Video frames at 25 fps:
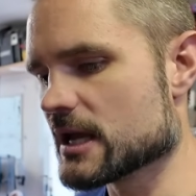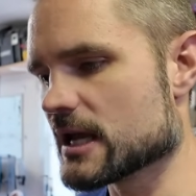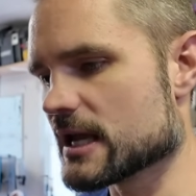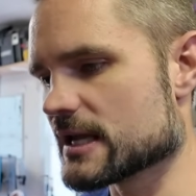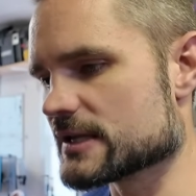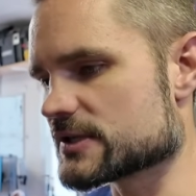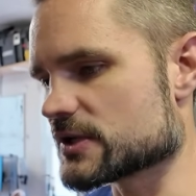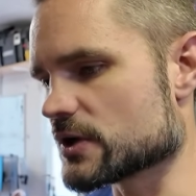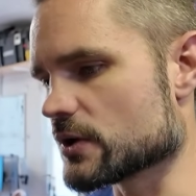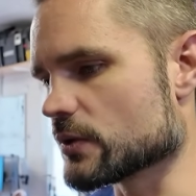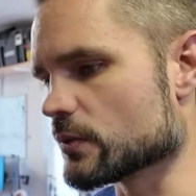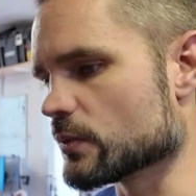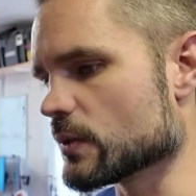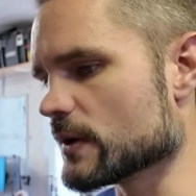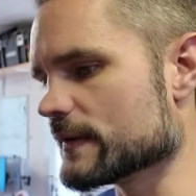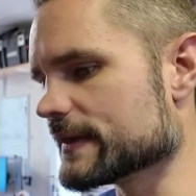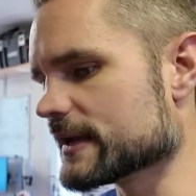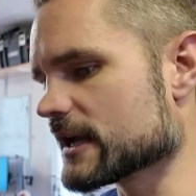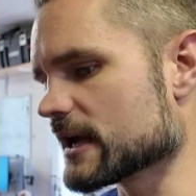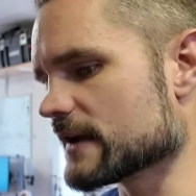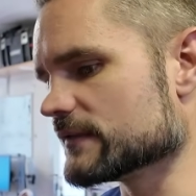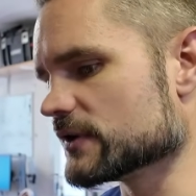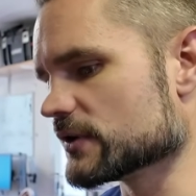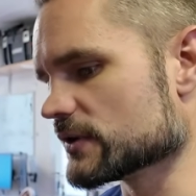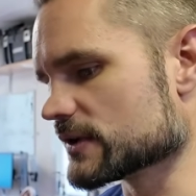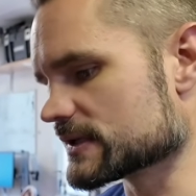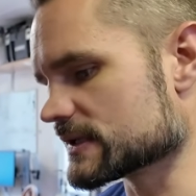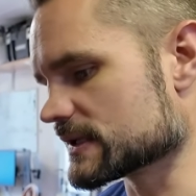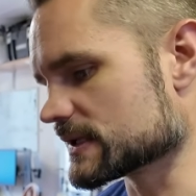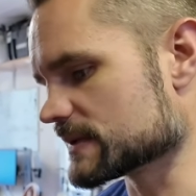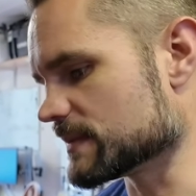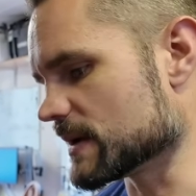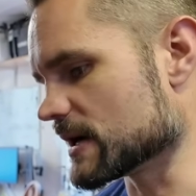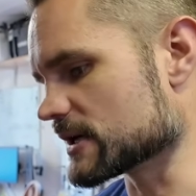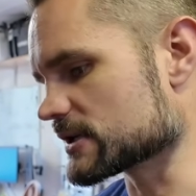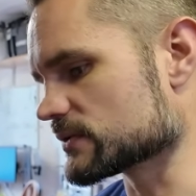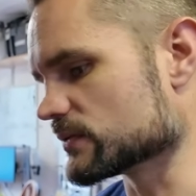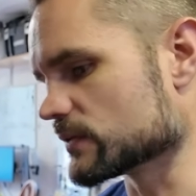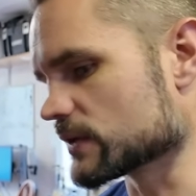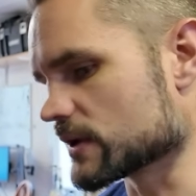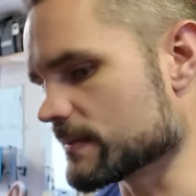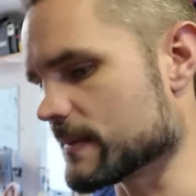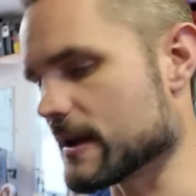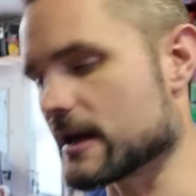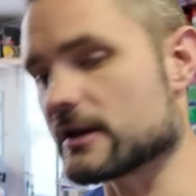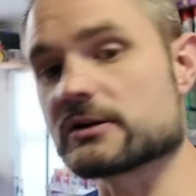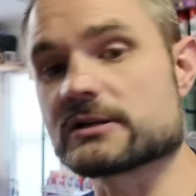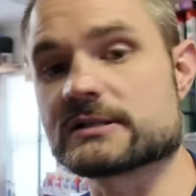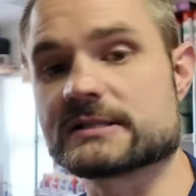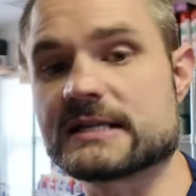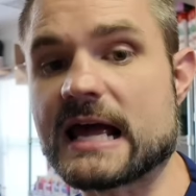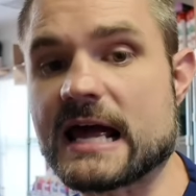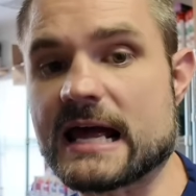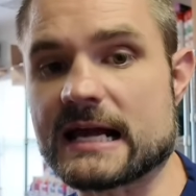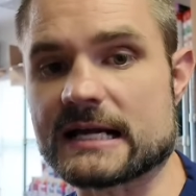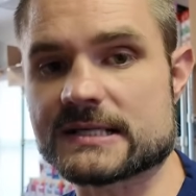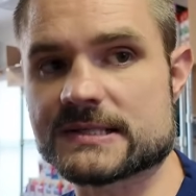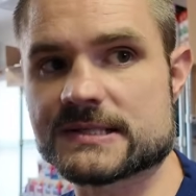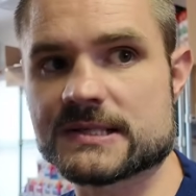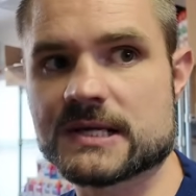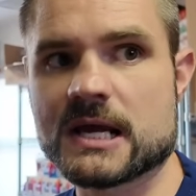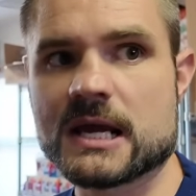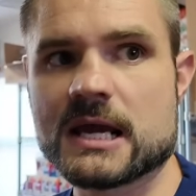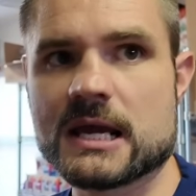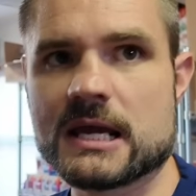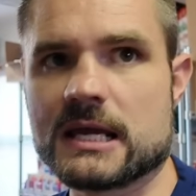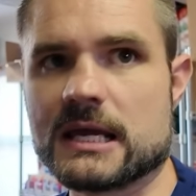And so one thing I've noticed, especially with commander decks,